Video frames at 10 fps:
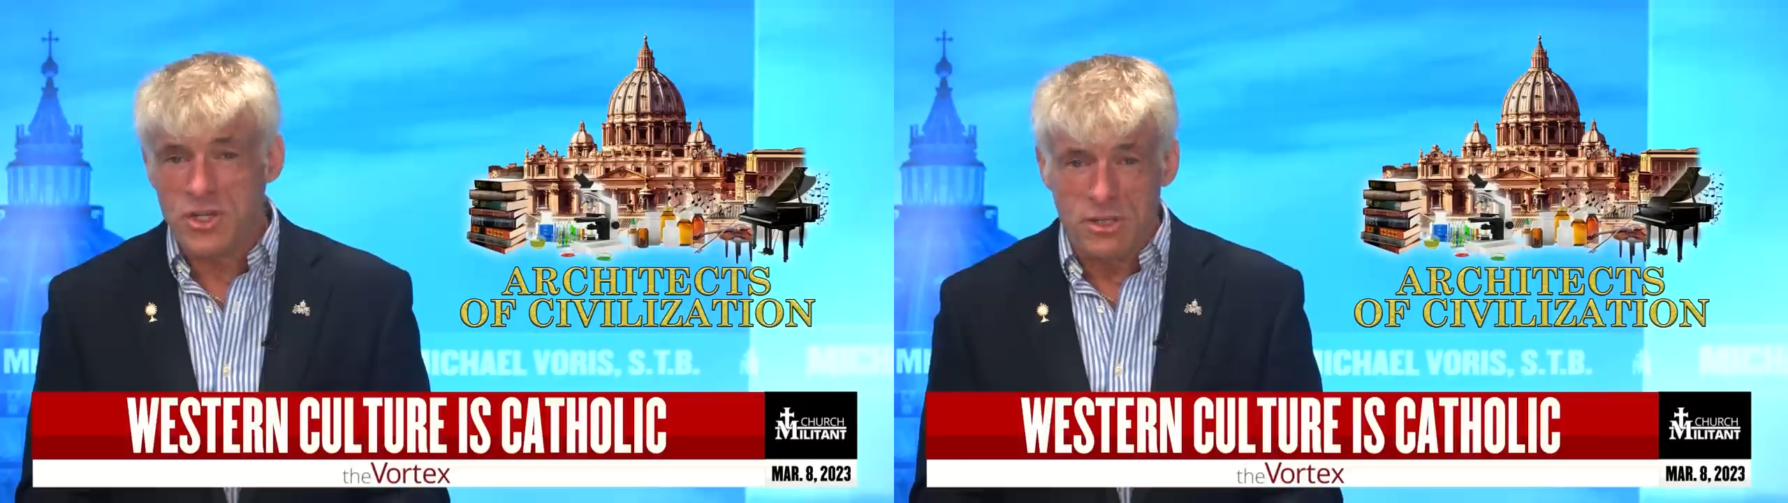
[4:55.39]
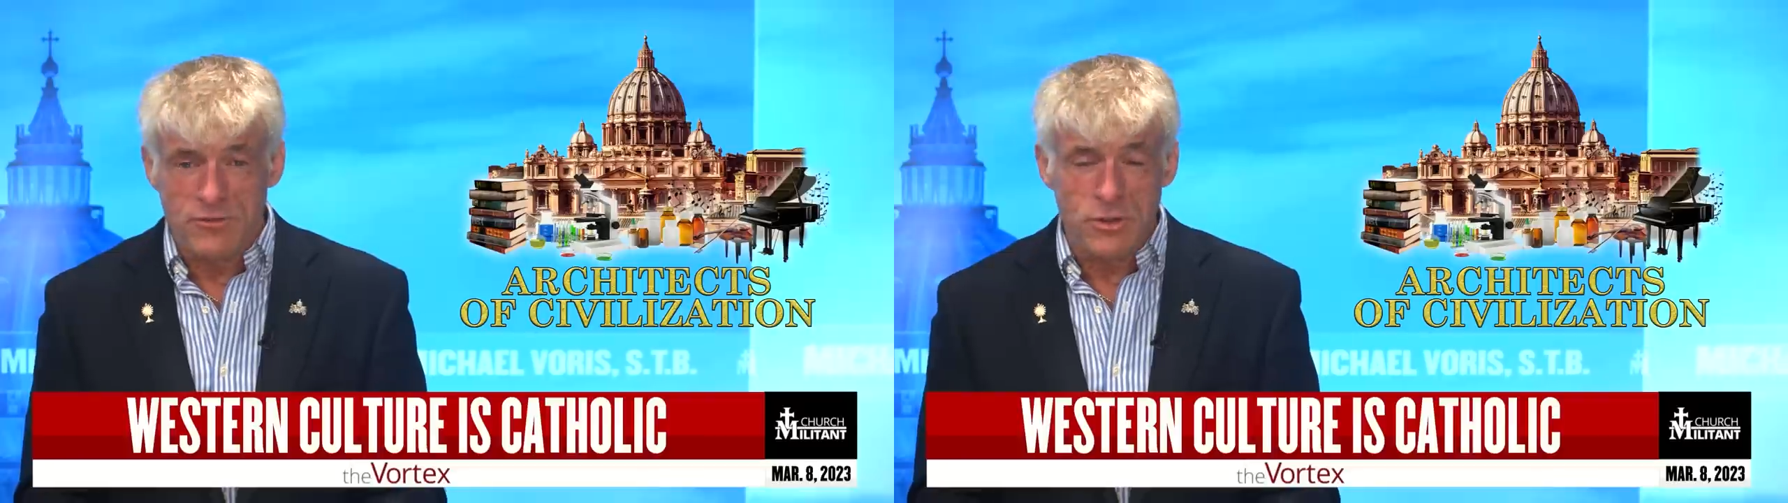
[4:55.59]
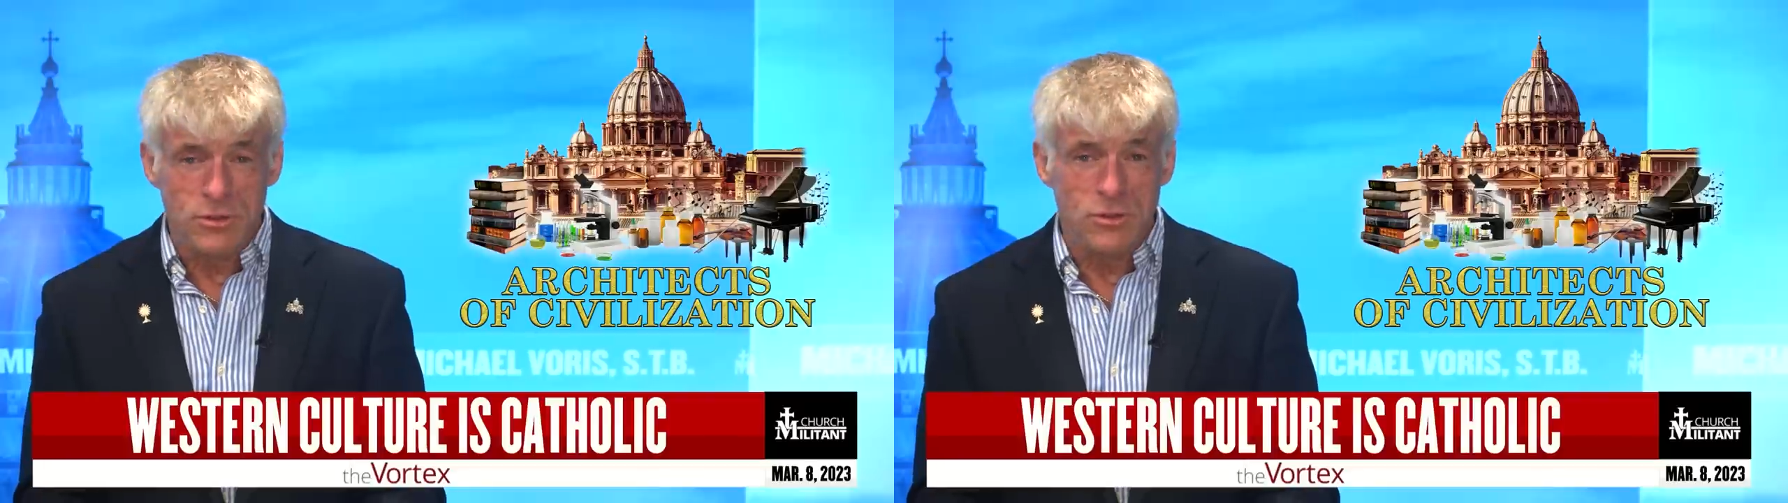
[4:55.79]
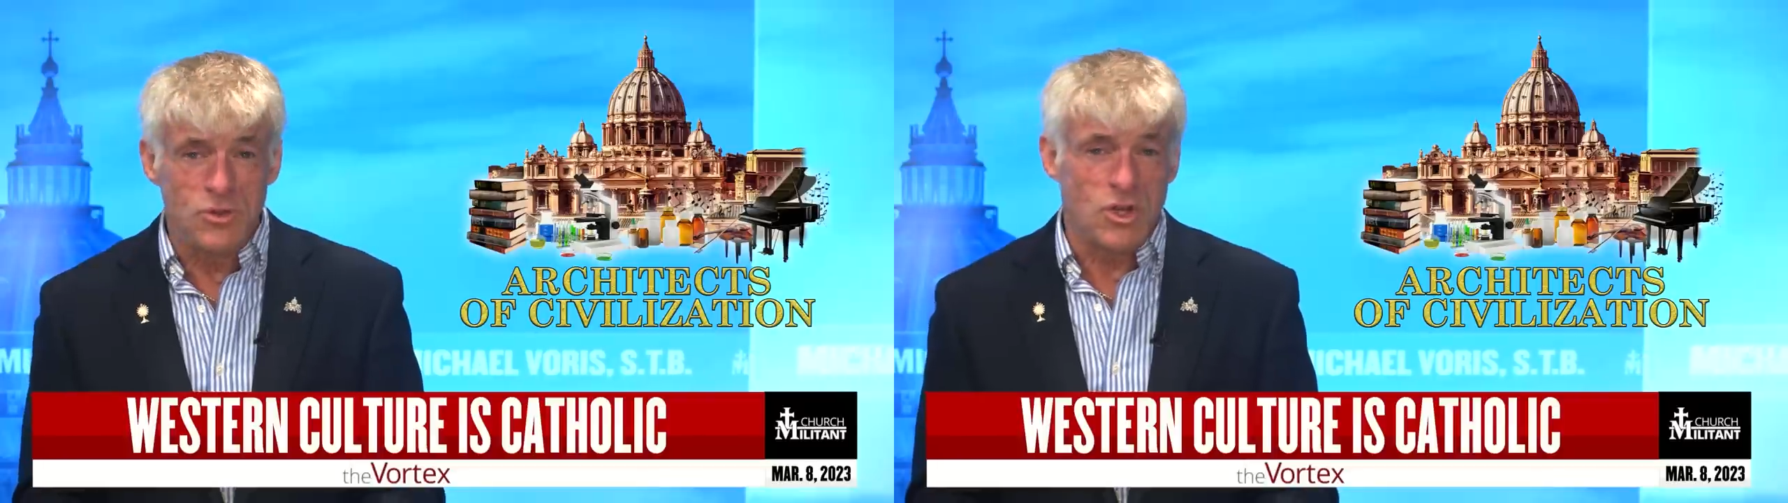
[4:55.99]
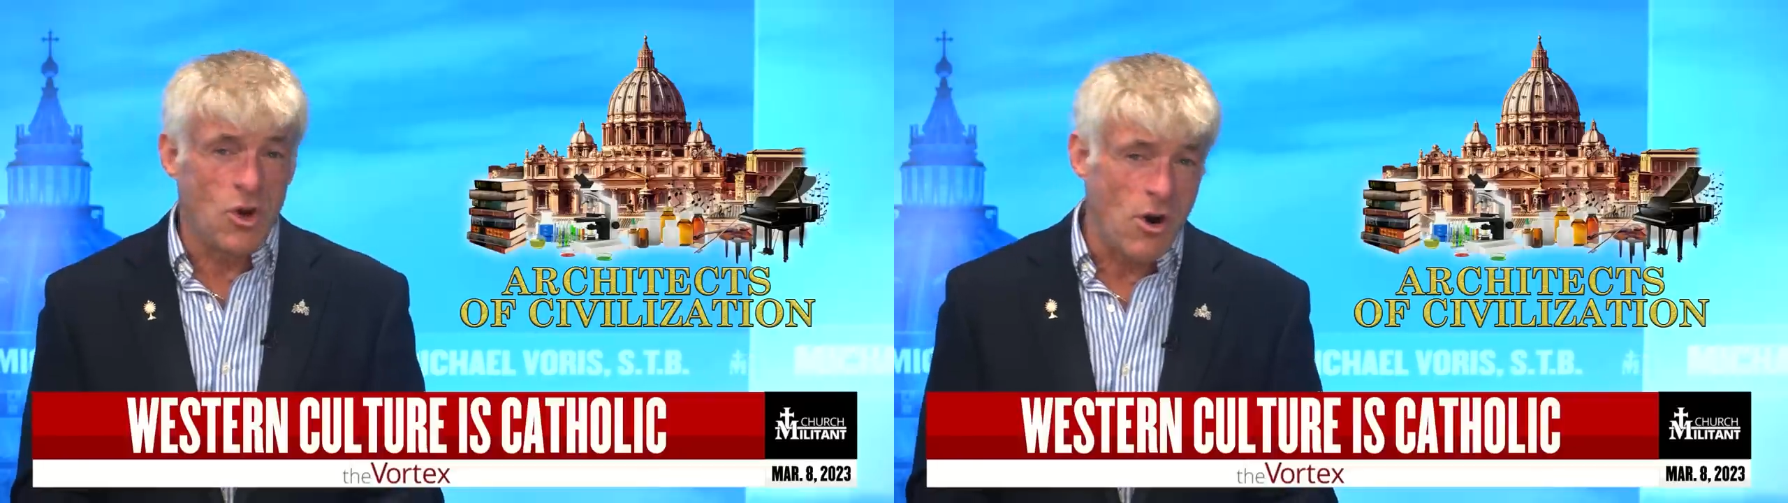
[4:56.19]

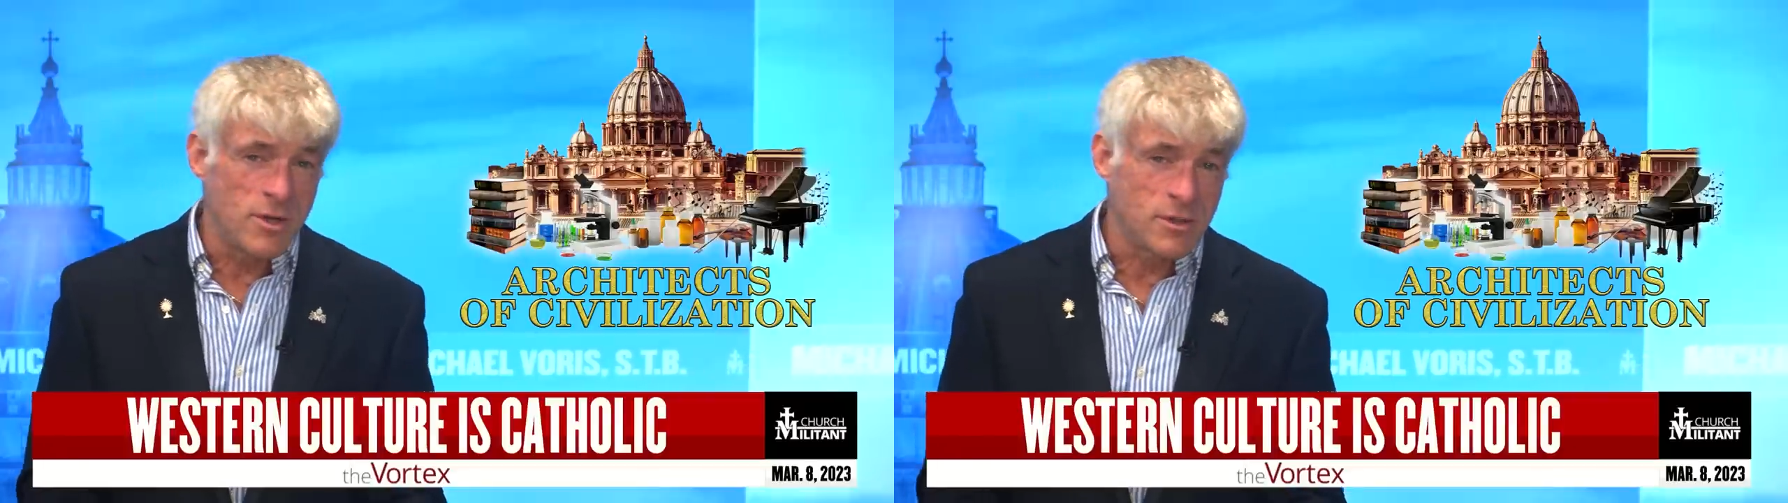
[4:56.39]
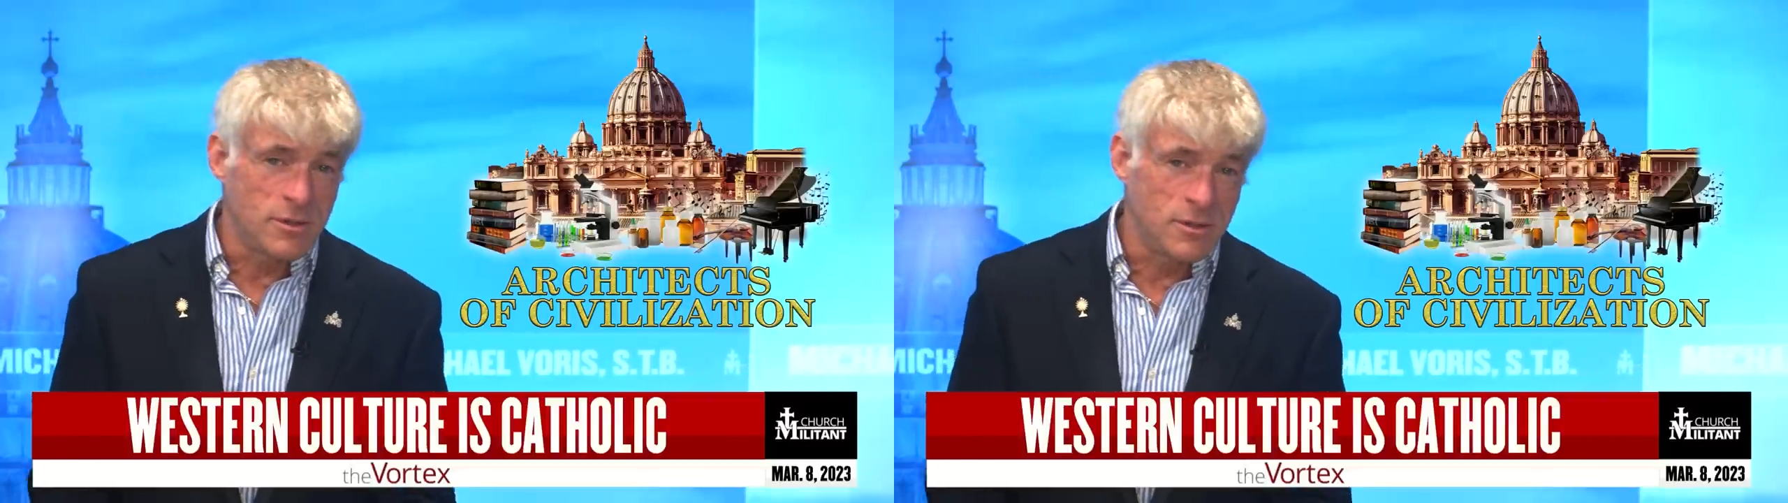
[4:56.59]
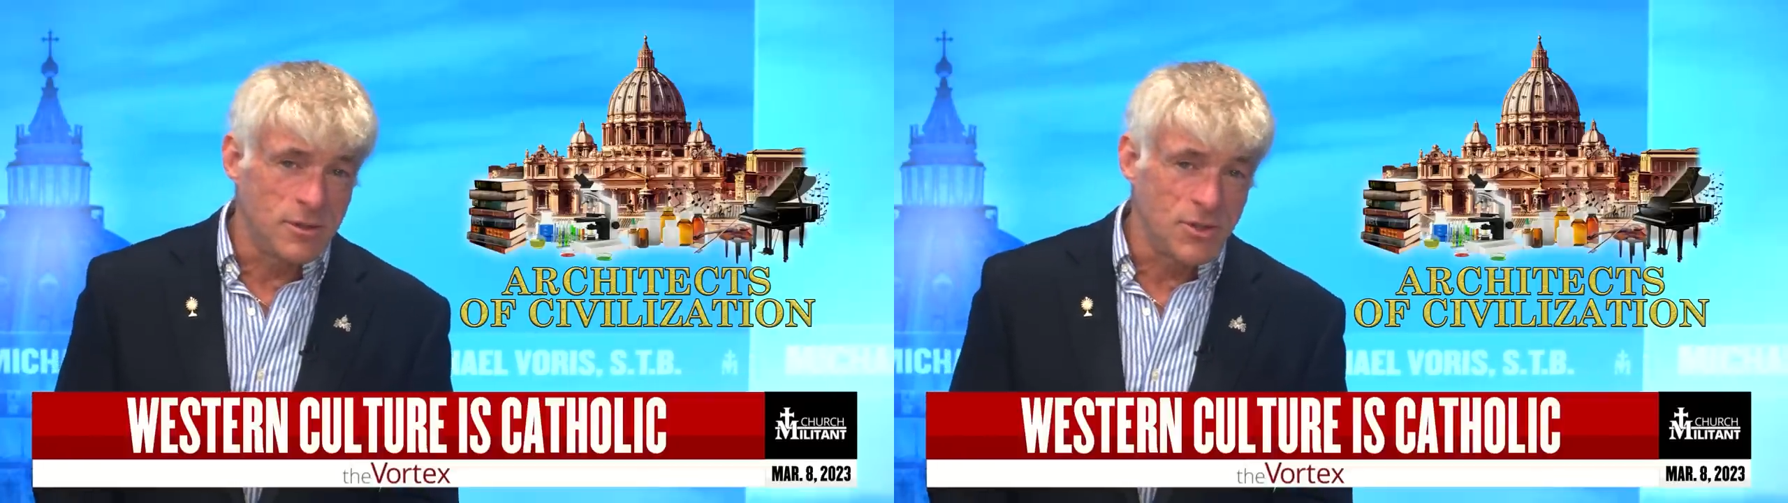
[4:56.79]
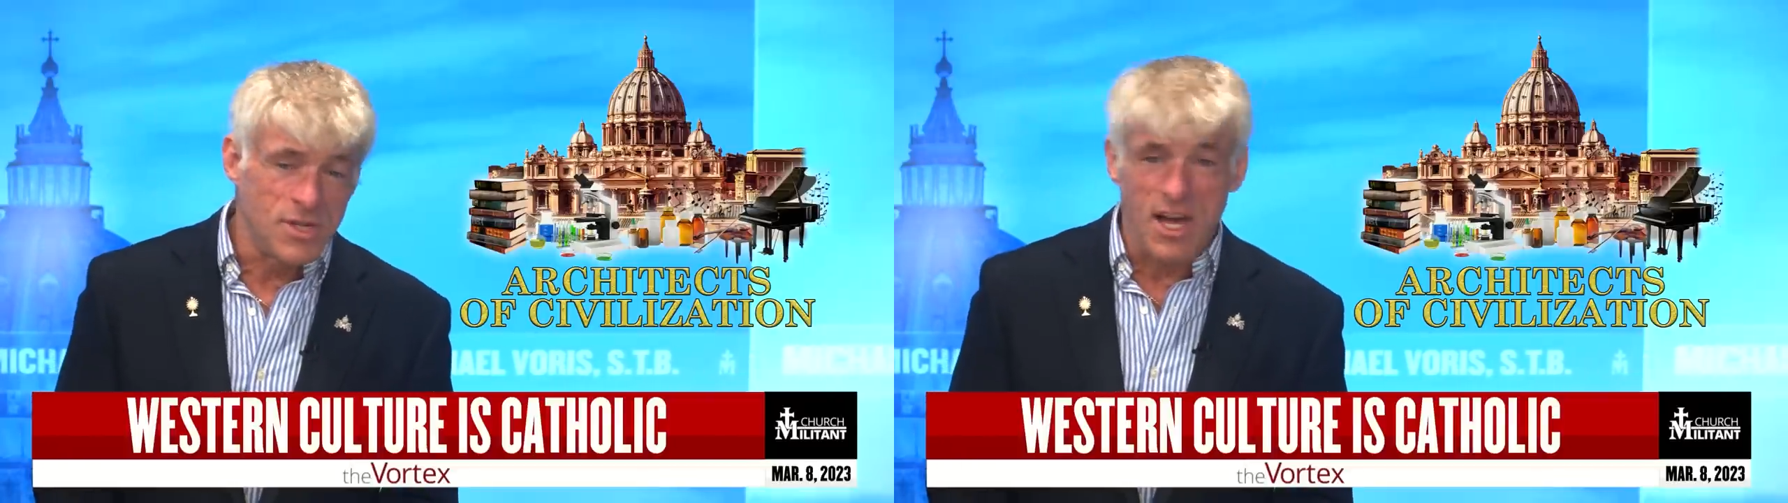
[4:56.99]
interviews and articles and